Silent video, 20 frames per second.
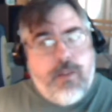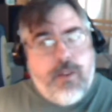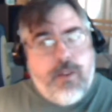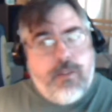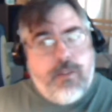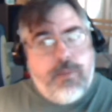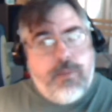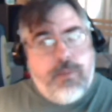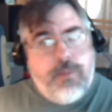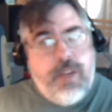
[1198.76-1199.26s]

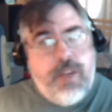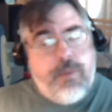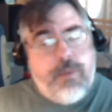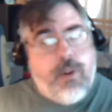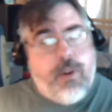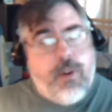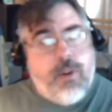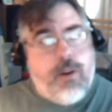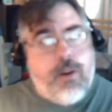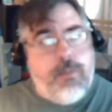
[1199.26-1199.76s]
Those
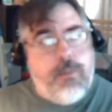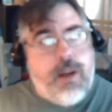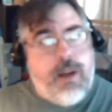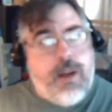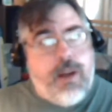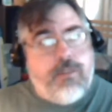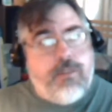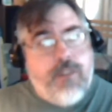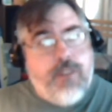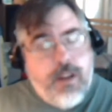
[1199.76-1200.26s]
people are
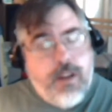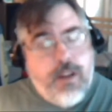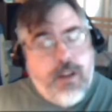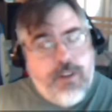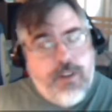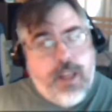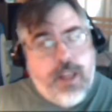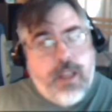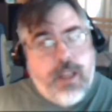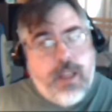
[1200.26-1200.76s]

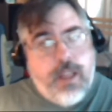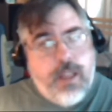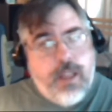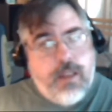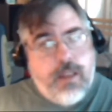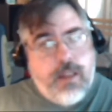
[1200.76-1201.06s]
malfunctioning.